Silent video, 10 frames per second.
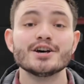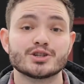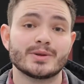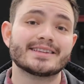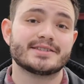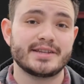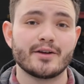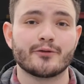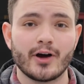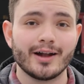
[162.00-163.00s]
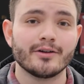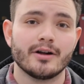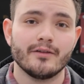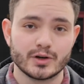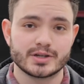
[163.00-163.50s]
So that's dead front
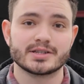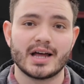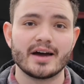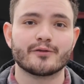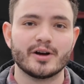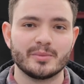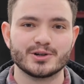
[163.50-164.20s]
versus live front